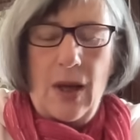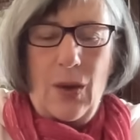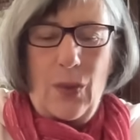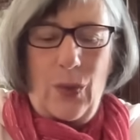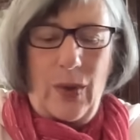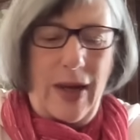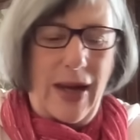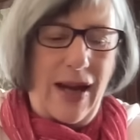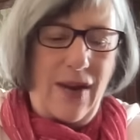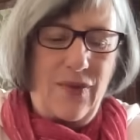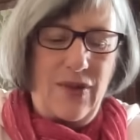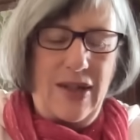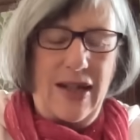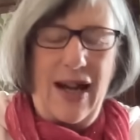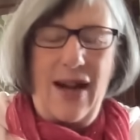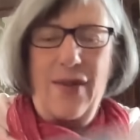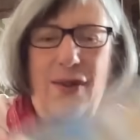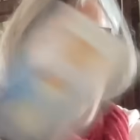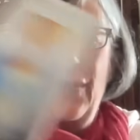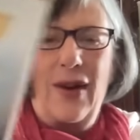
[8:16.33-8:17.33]
We have
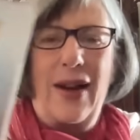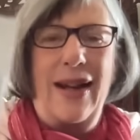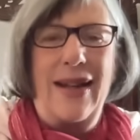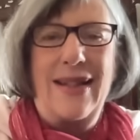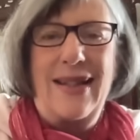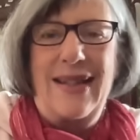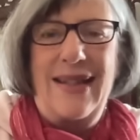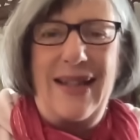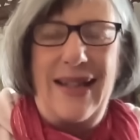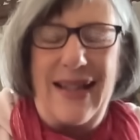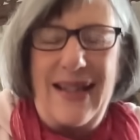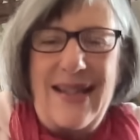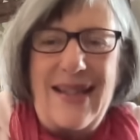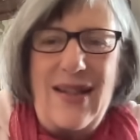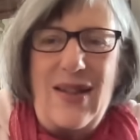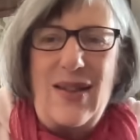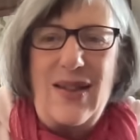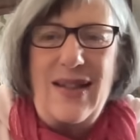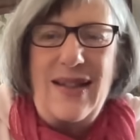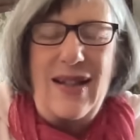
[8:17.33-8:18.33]
another ace here,
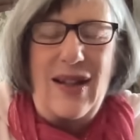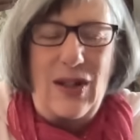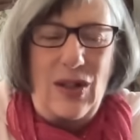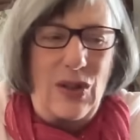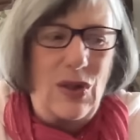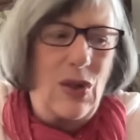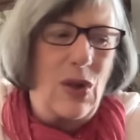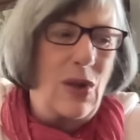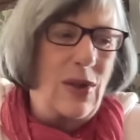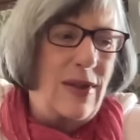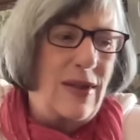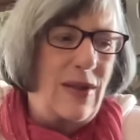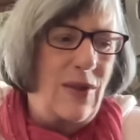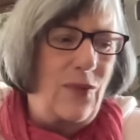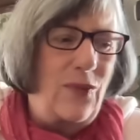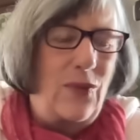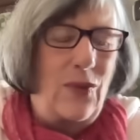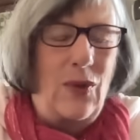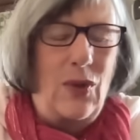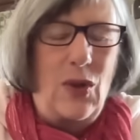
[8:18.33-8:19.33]
so there's lots
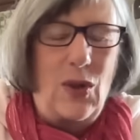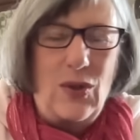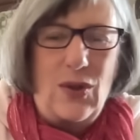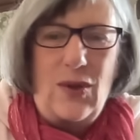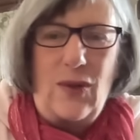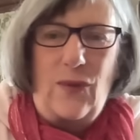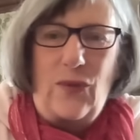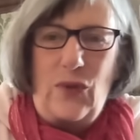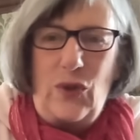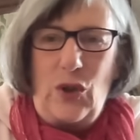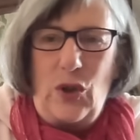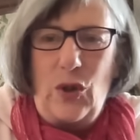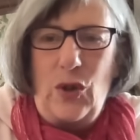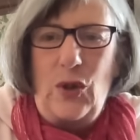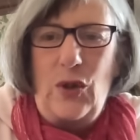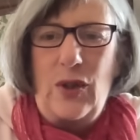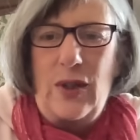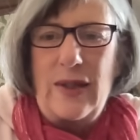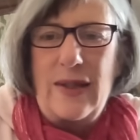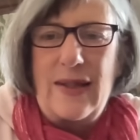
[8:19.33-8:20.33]
of lots of
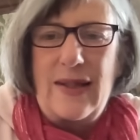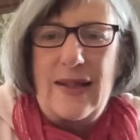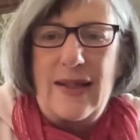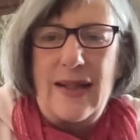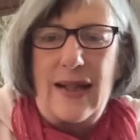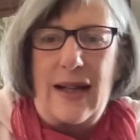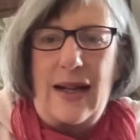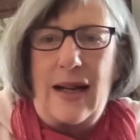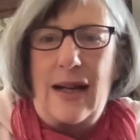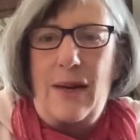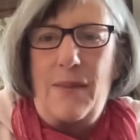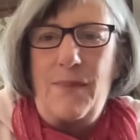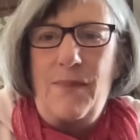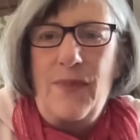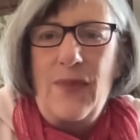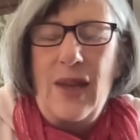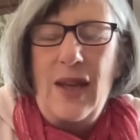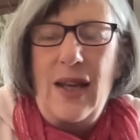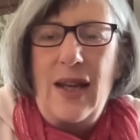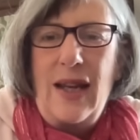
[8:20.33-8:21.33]
newness. Um,
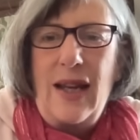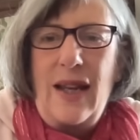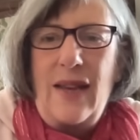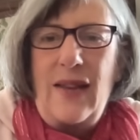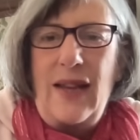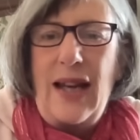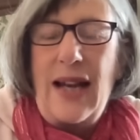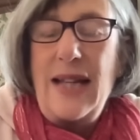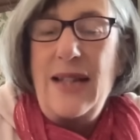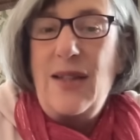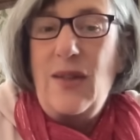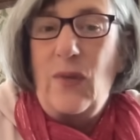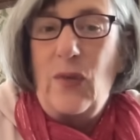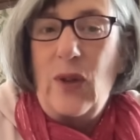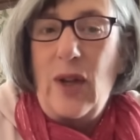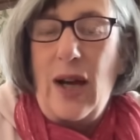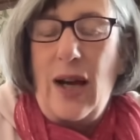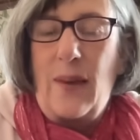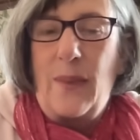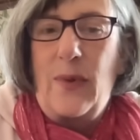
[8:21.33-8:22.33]
the Ace of
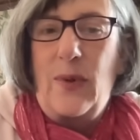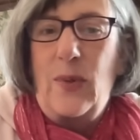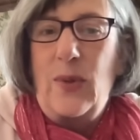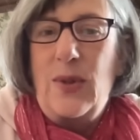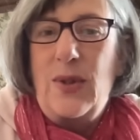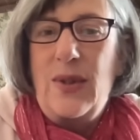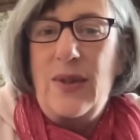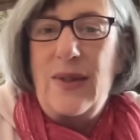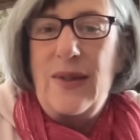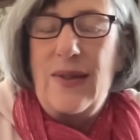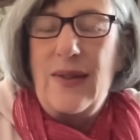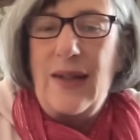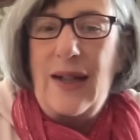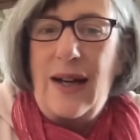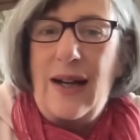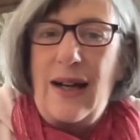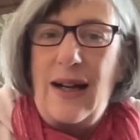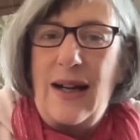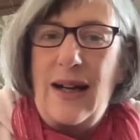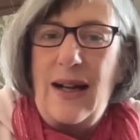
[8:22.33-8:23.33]
Cups, which is
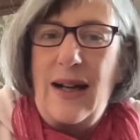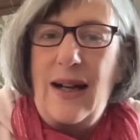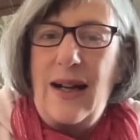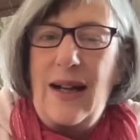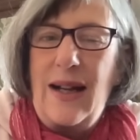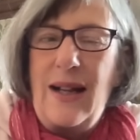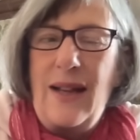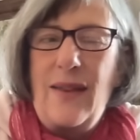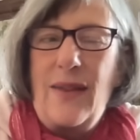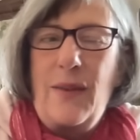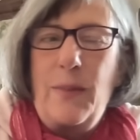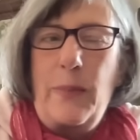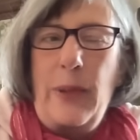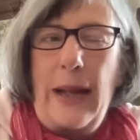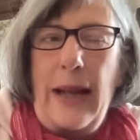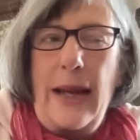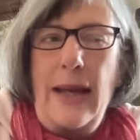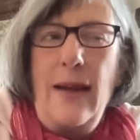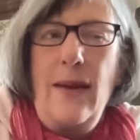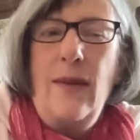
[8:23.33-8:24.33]
uh,
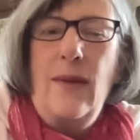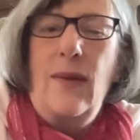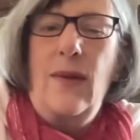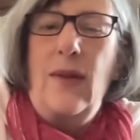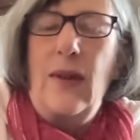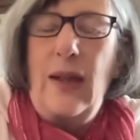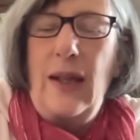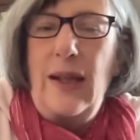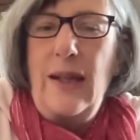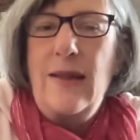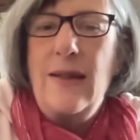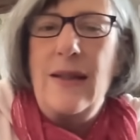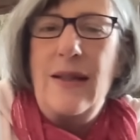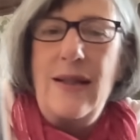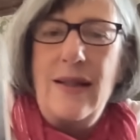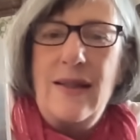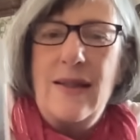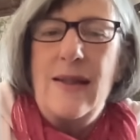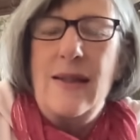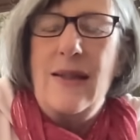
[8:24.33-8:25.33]
planting the seeds. It
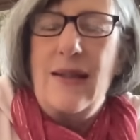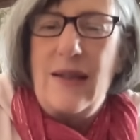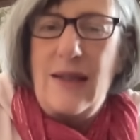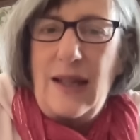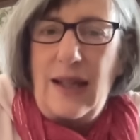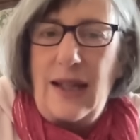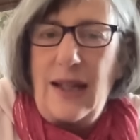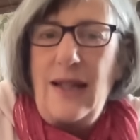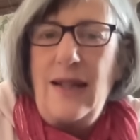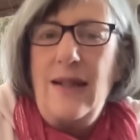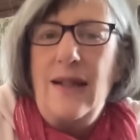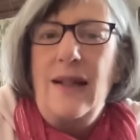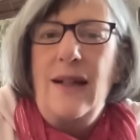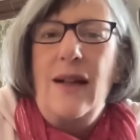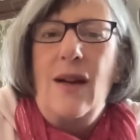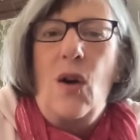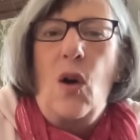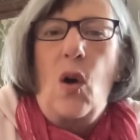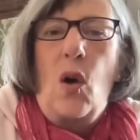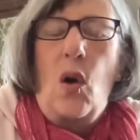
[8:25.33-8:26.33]
is the seed
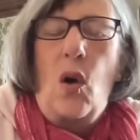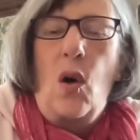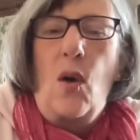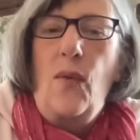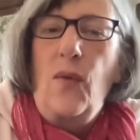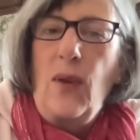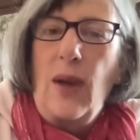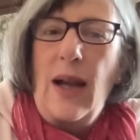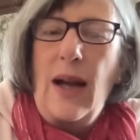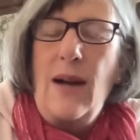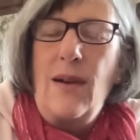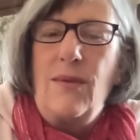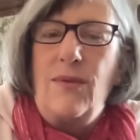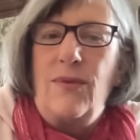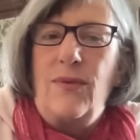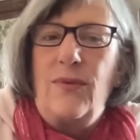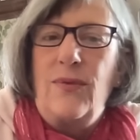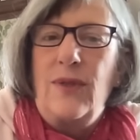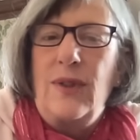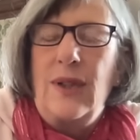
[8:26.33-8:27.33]
of love
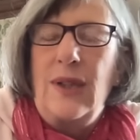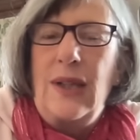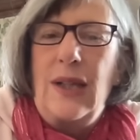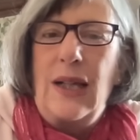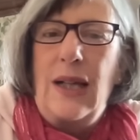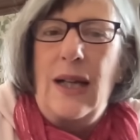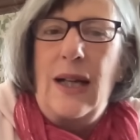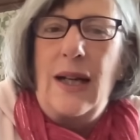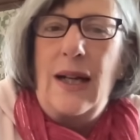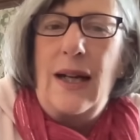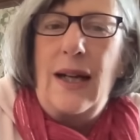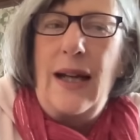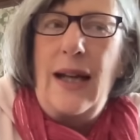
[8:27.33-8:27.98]
uh,